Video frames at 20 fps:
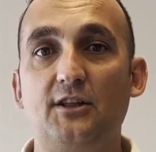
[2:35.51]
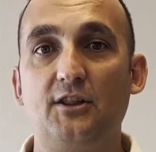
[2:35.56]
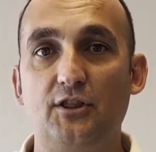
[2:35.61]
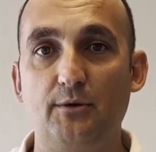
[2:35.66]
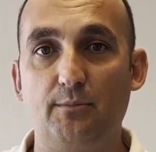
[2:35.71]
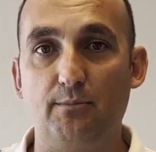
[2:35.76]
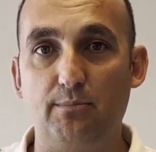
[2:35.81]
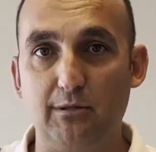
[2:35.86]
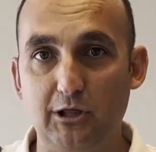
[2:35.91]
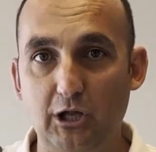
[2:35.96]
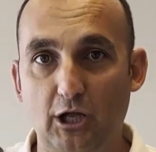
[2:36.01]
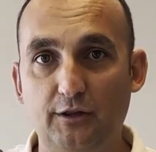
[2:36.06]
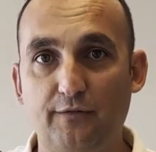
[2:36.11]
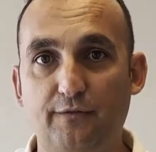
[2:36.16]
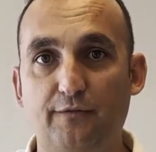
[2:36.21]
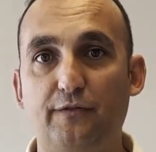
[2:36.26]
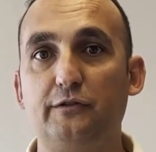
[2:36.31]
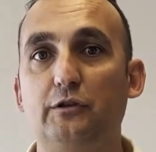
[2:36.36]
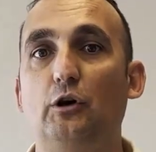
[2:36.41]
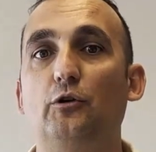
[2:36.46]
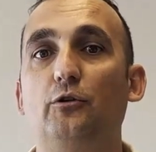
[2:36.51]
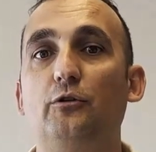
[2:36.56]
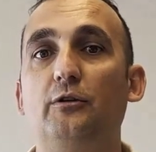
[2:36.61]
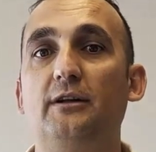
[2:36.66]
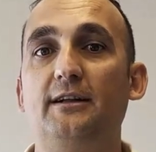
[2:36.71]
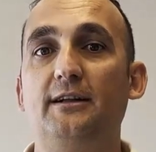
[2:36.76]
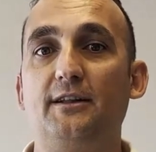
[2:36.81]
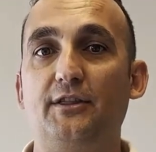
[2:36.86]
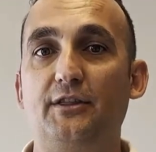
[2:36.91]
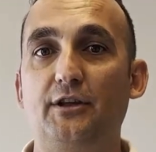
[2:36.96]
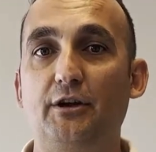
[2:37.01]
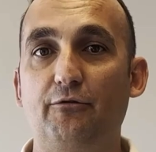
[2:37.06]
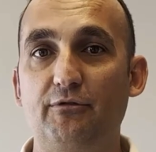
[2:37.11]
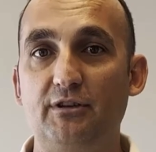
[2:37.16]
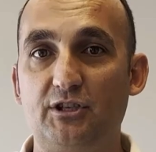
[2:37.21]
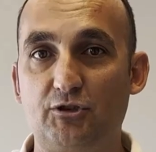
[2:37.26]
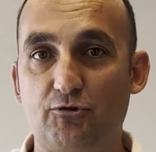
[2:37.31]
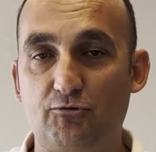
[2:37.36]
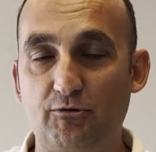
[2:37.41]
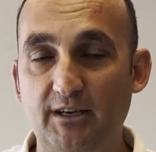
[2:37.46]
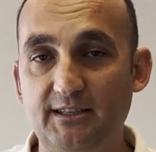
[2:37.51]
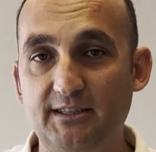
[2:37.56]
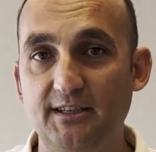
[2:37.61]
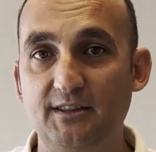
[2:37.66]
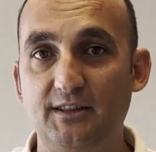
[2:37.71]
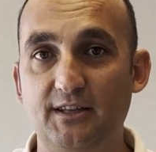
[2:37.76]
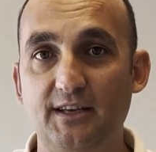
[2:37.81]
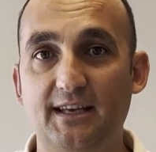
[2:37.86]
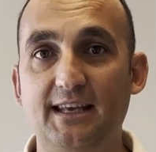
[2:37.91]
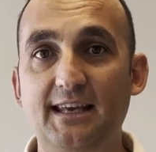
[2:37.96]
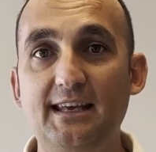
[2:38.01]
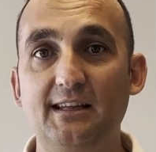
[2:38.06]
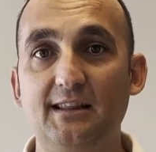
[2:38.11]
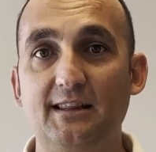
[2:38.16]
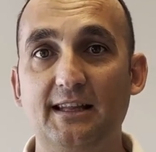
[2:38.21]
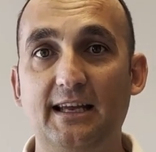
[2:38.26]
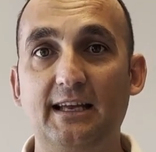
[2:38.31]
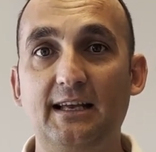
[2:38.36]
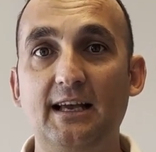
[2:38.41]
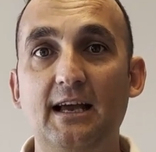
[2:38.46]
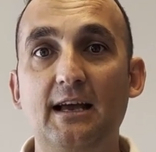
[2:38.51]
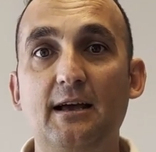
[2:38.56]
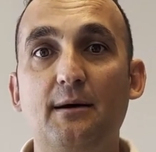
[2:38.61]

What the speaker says: the blood flow, they're restricting the healing,